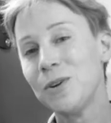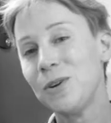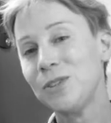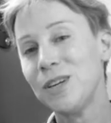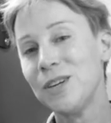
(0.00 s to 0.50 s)
your
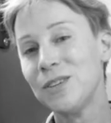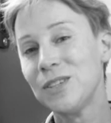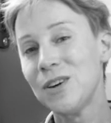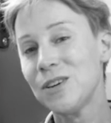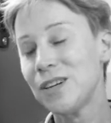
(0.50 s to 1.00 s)
alternator
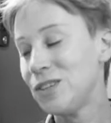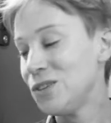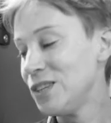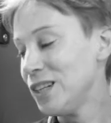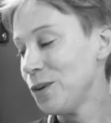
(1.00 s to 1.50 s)
starter because
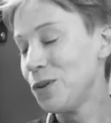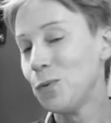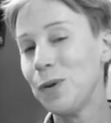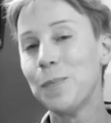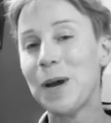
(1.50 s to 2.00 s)
you're dealing with
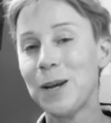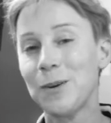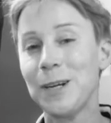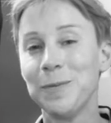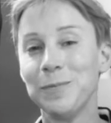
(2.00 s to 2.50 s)
a weak
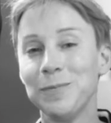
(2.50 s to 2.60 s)
battery.